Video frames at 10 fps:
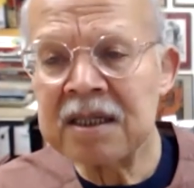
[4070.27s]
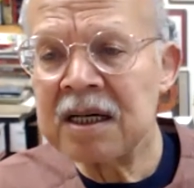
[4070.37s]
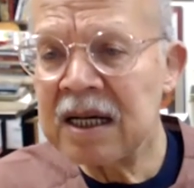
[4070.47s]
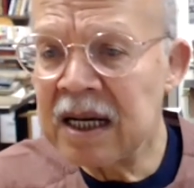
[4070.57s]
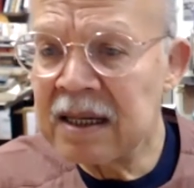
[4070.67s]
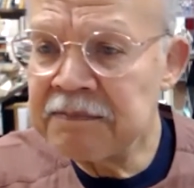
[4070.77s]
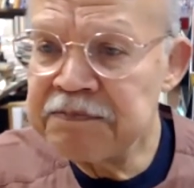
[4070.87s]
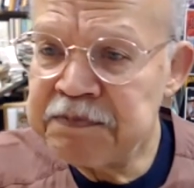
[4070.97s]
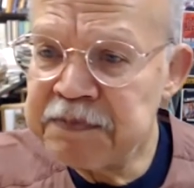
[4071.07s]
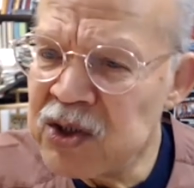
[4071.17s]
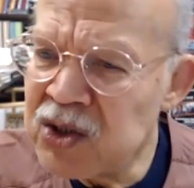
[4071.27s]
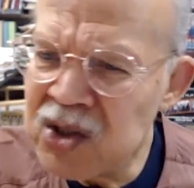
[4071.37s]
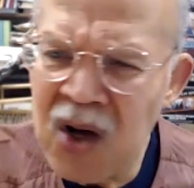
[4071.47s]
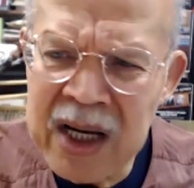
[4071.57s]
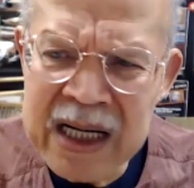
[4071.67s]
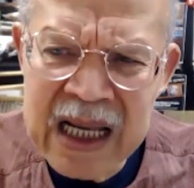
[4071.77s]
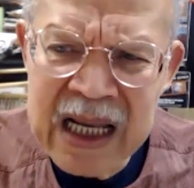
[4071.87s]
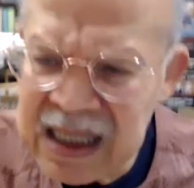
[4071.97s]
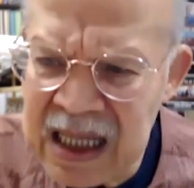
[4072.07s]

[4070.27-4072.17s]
but you could call it anything.